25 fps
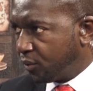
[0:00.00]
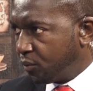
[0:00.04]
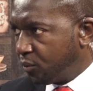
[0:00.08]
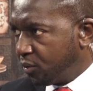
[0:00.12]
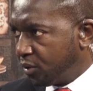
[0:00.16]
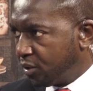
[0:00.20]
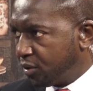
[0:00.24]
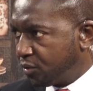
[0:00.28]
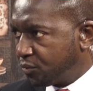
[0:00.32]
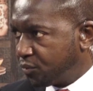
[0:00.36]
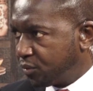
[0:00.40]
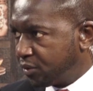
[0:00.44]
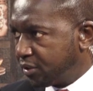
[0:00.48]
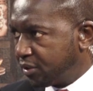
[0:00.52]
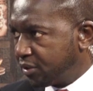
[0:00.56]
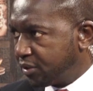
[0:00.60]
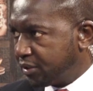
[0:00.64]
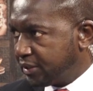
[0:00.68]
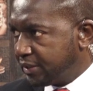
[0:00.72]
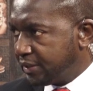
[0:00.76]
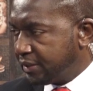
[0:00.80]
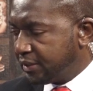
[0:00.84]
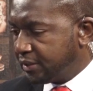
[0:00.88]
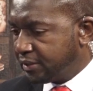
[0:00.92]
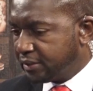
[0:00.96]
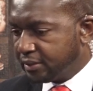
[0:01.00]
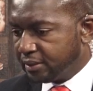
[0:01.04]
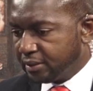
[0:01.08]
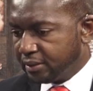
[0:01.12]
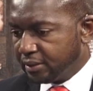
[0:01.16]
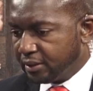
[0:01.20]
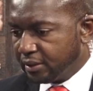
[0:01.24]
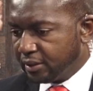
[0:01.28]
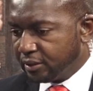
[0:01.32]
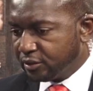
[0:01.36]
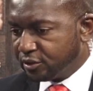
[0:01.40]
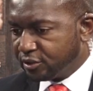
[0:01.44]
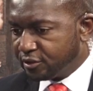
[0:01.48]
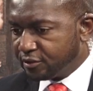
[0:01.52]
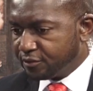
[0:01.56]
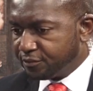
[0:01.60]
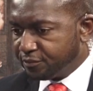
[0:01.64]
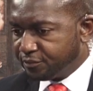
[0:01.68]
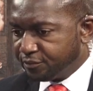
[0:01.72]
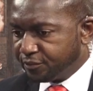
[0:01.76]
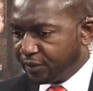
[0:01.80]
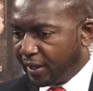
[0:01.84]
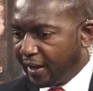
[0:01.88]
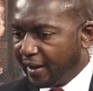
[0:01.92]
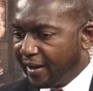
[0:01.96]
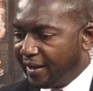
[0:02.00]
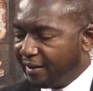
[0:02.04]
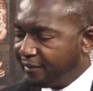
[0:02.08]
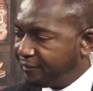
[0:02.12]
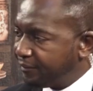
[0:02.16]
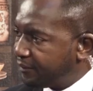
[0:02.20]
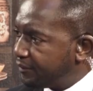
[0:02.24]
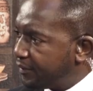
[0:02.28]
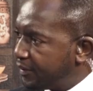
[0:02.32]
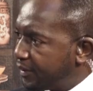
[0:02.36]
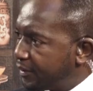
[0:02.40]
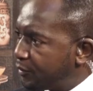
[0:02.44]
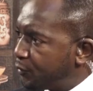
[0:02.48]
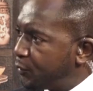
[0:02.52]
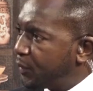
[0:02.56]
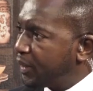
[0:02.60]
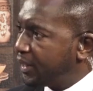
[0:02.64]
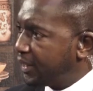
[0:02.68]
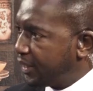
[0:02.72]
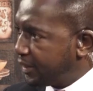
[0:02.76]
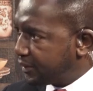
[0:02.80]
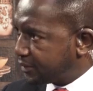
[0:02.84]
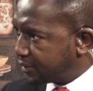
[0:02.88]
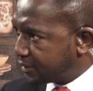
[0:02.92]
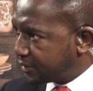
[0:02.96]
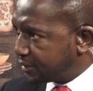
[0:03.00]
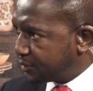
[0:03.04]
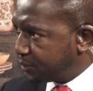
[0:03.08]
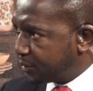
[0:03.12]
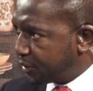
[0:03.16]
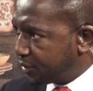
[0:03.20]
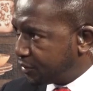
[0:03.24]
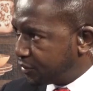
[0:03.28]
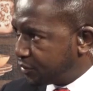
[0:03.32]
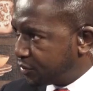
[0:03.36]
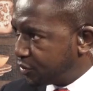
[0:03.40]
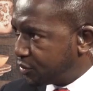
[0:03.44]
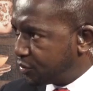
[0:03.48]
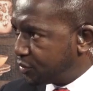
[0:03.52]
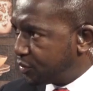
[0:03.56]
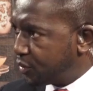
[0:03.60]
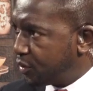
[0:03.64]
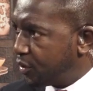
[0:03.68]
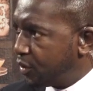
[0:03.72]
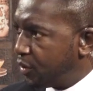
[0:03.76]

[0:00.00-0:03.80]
the world would indeed survive quickest? Because